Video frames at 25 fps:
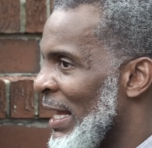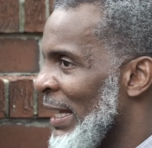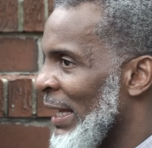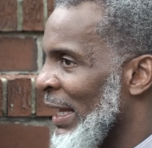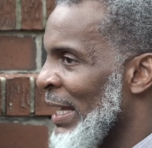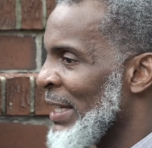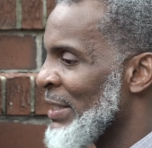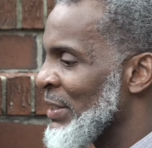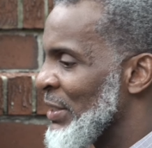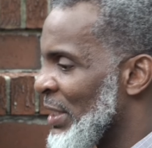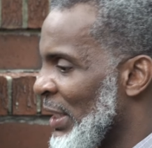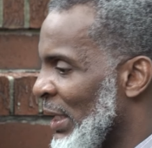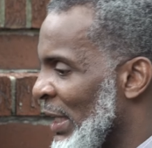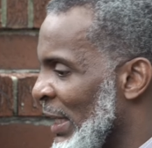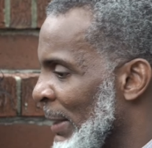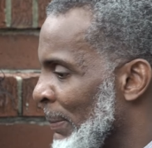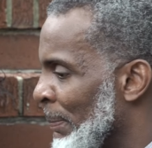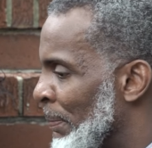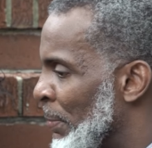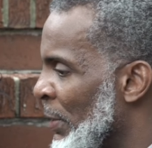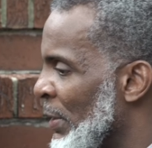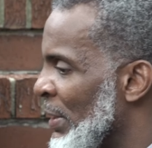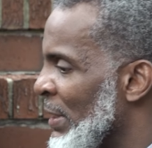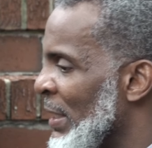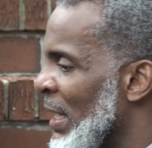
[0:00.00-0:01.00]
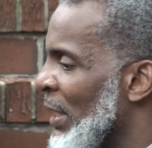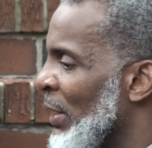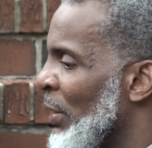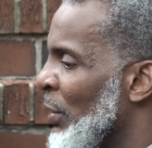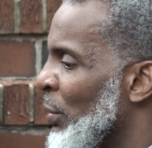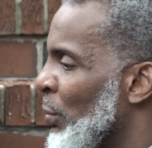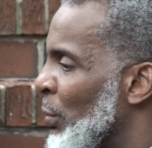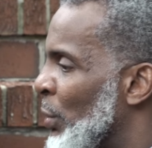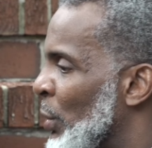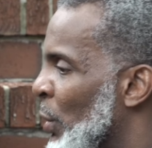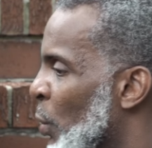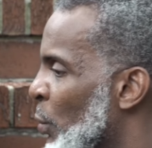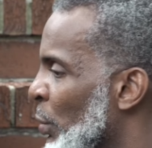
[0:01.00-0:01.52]
Like insulating, putting that
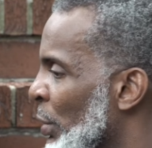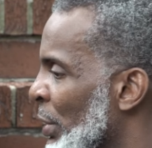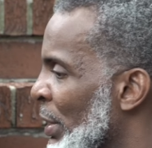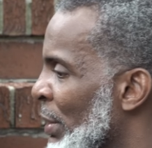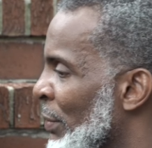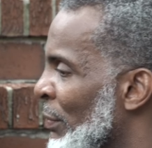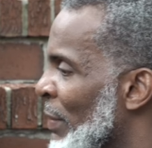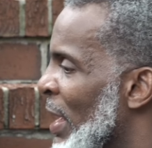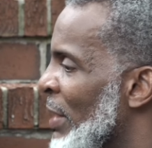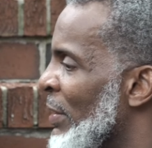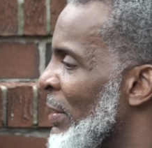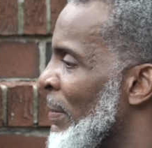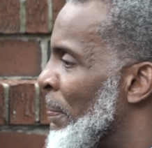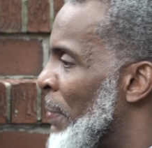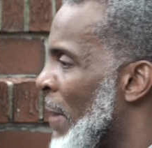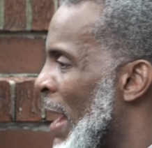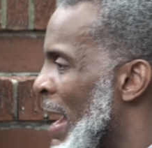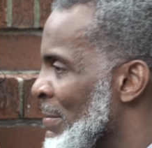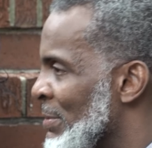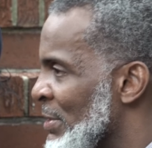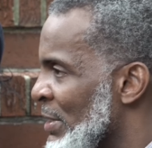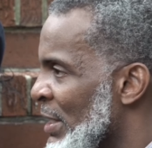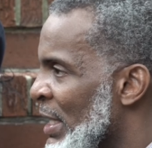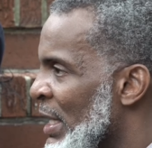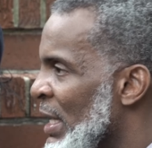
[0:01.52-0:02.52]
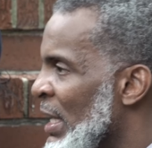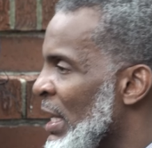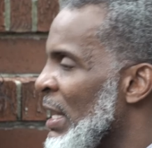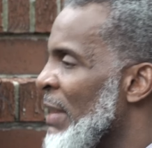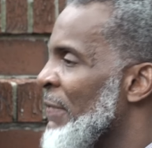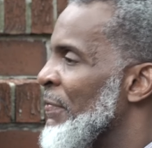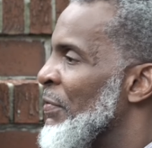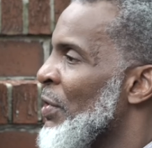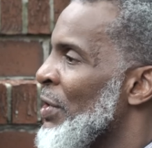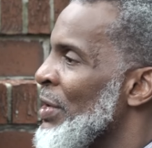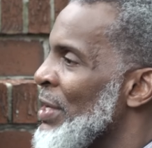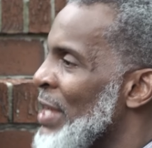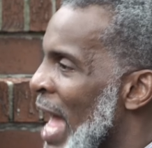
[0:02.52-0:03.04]
little coating around the pipes.
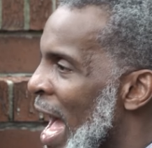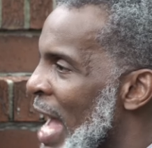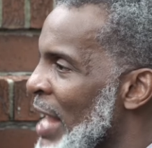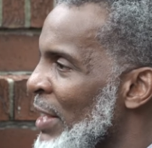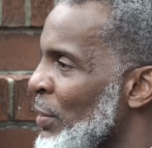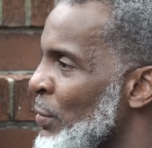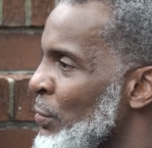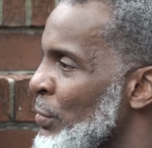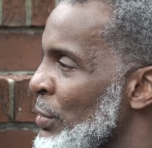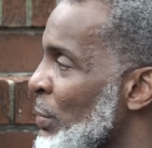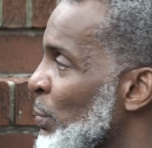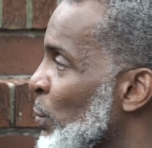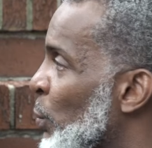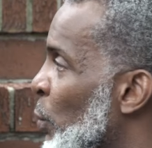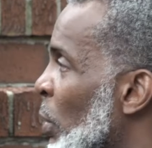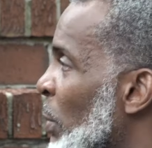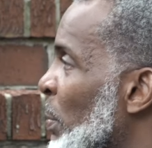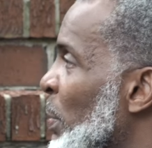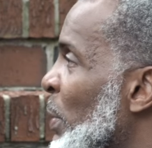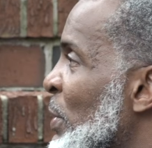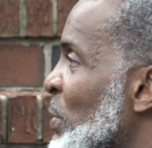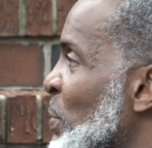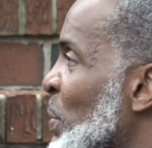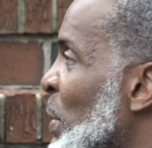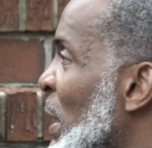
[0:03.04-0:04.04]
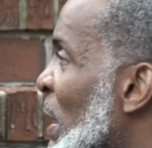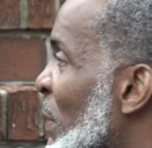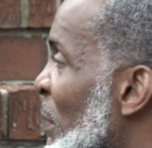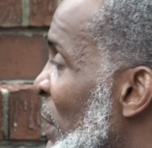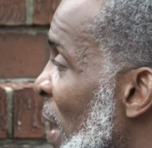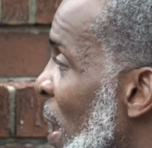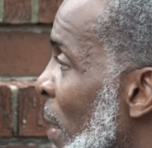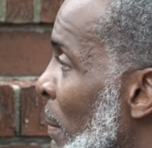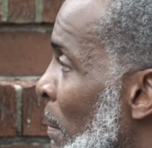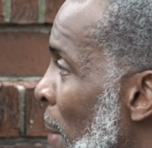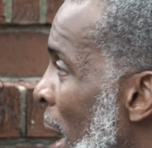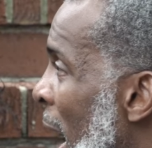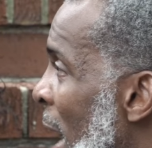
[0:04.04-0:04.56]
If you're not using water because we're
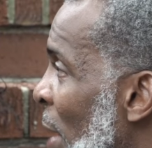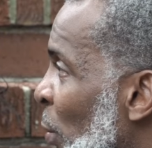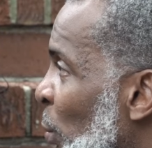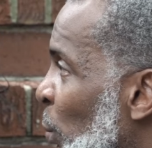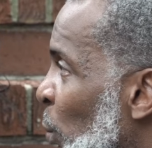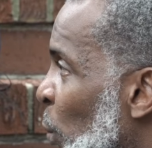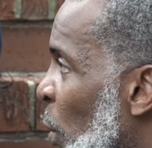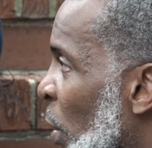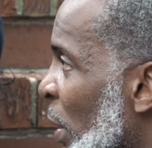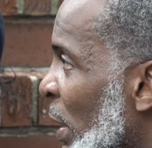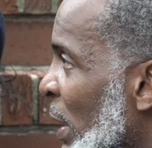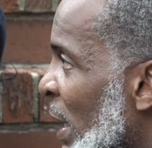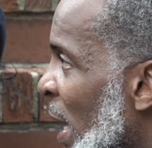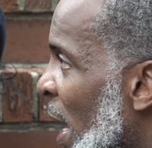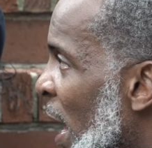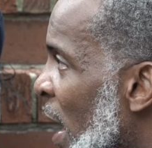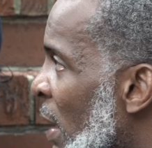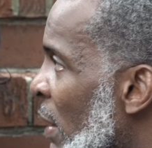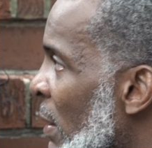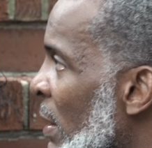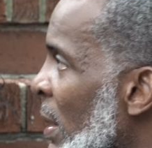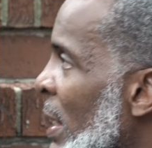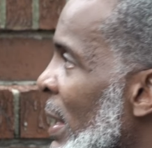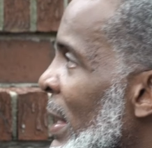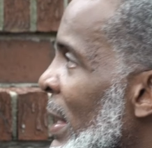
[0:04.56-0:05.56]
giving out bottled water now,